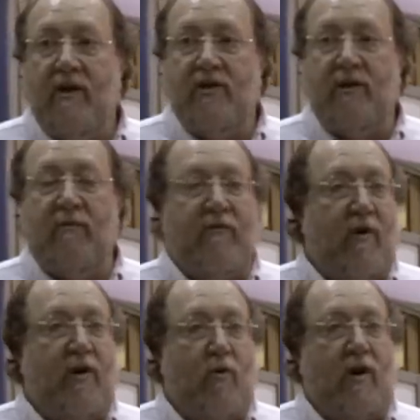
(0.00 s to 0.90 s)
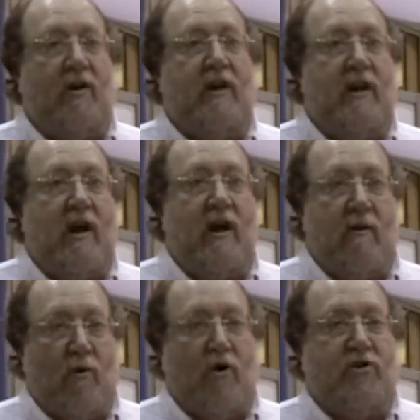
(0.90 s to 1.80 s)
Zimbra very quickly
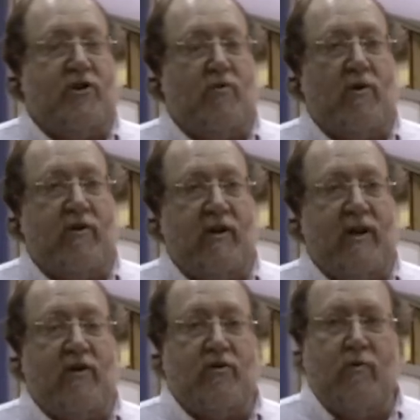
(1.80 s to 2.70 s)
emerged as one of the leaders.